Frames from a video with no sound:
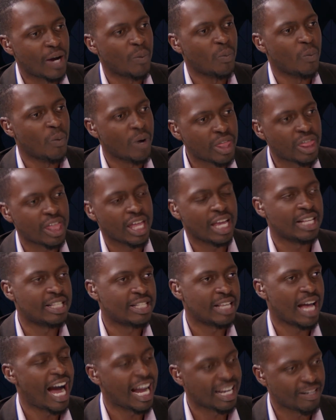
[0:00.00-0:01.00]
with its
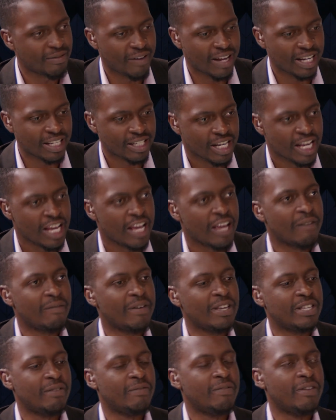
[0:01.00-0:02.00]
advent
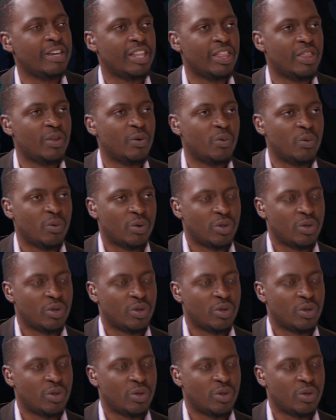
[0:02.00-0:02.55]
vis a vis the,